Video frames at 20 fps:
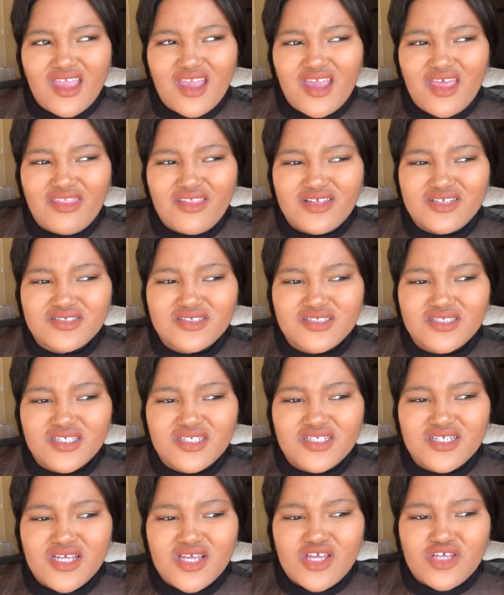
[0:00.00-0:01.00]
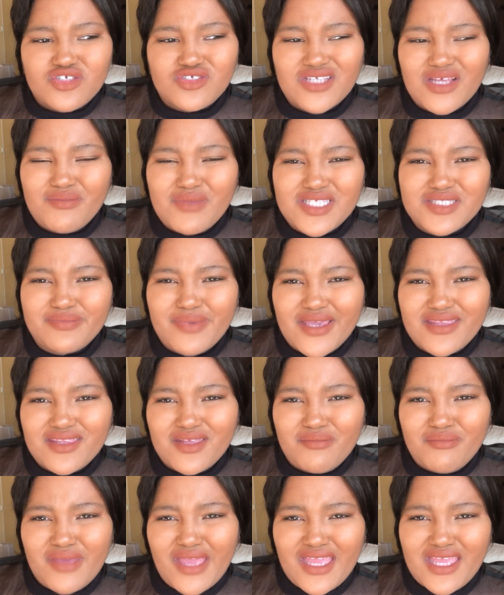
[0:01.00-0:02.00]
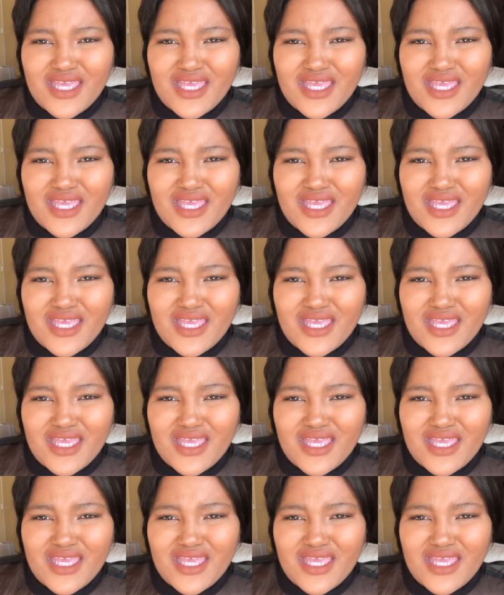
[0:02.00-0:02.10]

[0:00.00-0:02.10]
And then she said, so I must pick them back